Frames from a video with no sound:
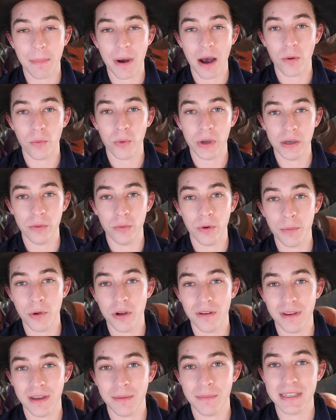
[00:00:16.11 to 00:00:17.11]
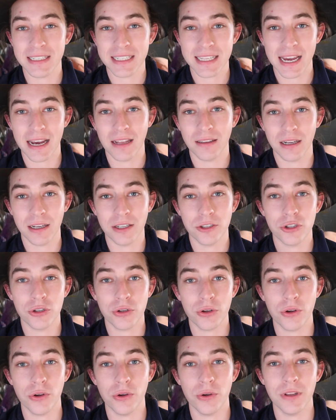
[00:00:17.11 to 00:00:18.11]
but we were moving Miss Keller
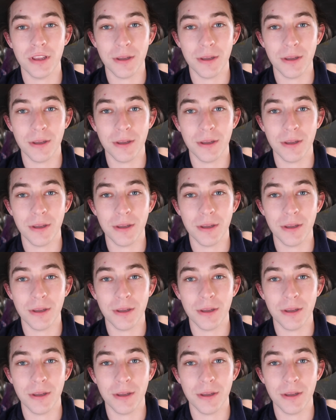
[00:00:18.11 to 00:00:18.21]
to